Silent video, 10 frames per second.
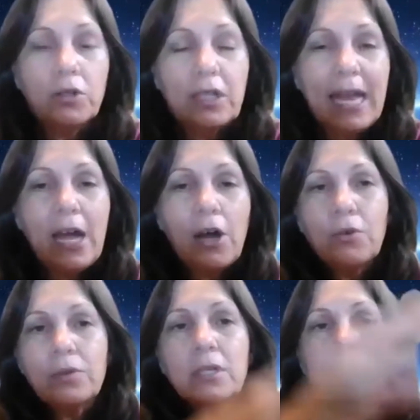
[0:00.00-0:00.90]
fall down
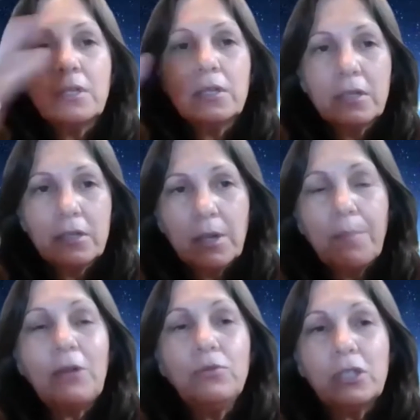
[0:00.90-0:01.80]
the
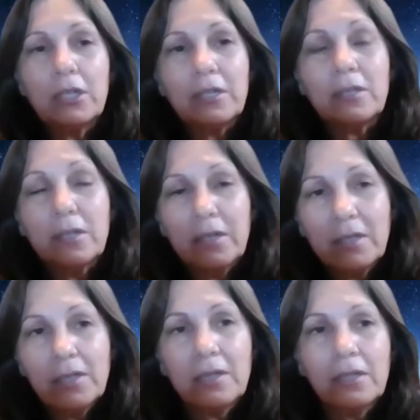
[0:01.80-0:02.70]
mountain,
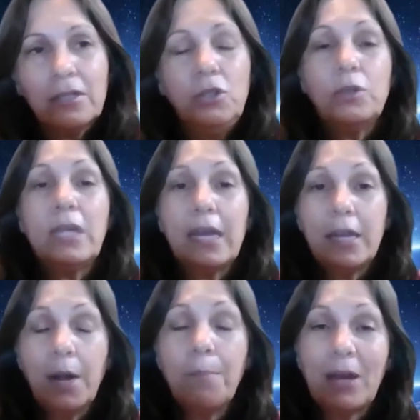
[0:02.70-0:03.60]
you
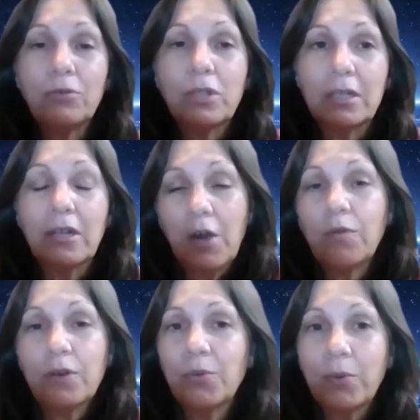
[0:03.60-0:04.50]
get a mountain
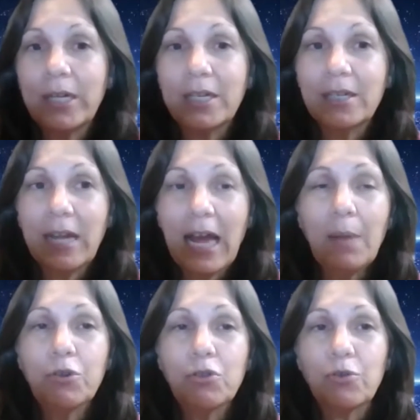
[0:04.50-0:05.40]
covered with
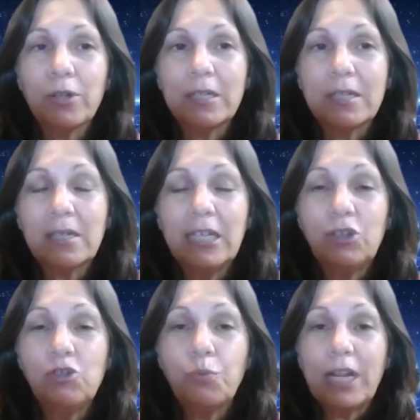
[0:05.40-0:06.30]
apple trees.
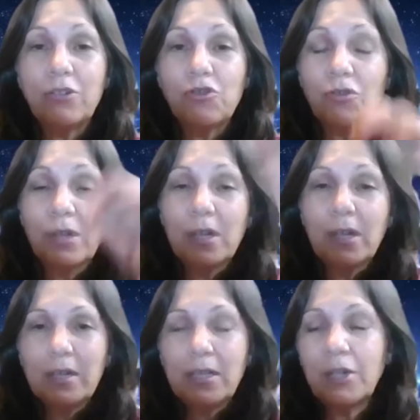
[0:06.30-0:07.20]
Each branch,
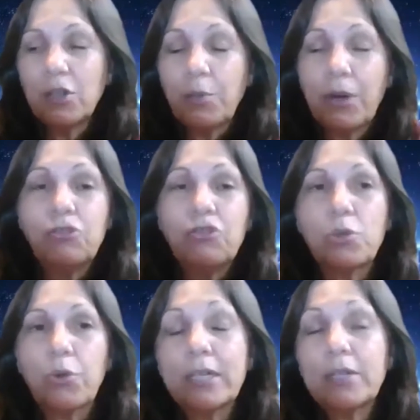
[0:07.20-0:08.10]
you know, the branch
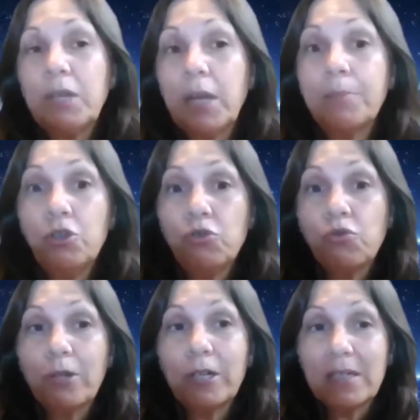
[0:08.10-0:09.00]
is going to become new
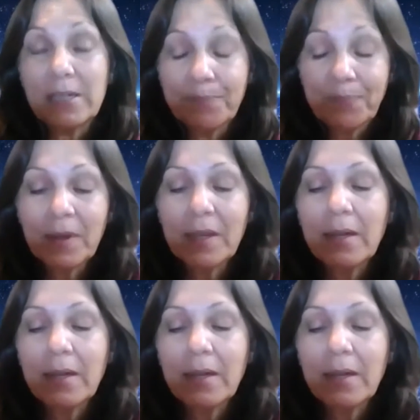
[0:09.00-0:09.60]
trees.